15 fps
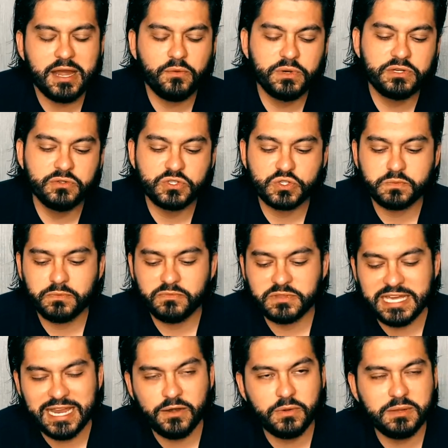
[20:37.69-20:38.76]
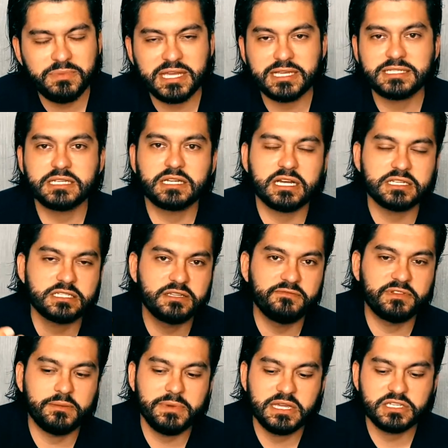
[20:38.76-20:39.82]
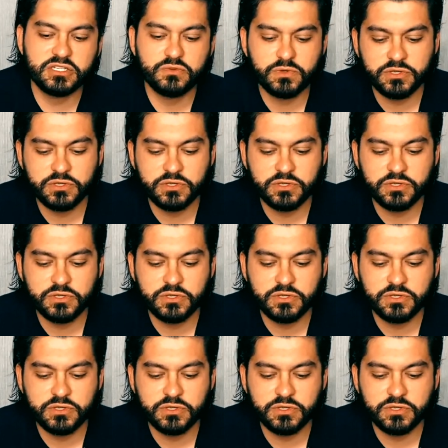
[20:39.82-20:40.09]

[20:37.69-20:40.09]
reduce dairy because it causes inflammation,